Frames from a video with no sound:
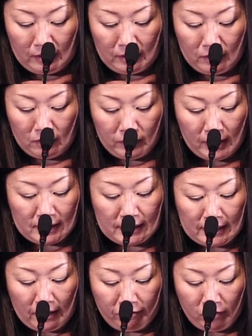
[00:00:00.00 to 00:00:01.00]
that's a
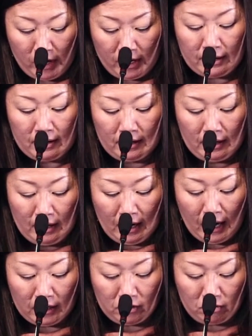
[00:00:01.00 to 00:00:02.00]
tough one.
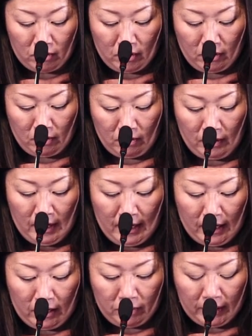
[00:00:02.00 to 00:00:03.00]
I don't know.
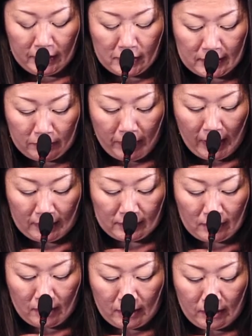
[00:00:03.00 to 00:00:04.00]
It really just depends
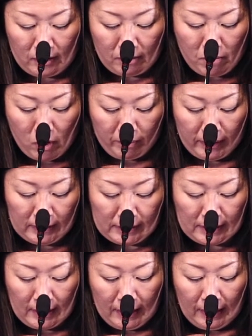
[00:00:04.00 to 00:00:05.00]
on the moment.
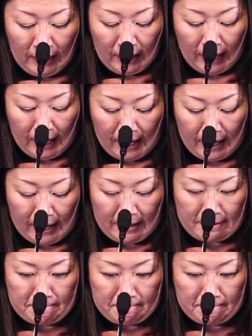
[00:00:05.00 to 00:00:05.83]
I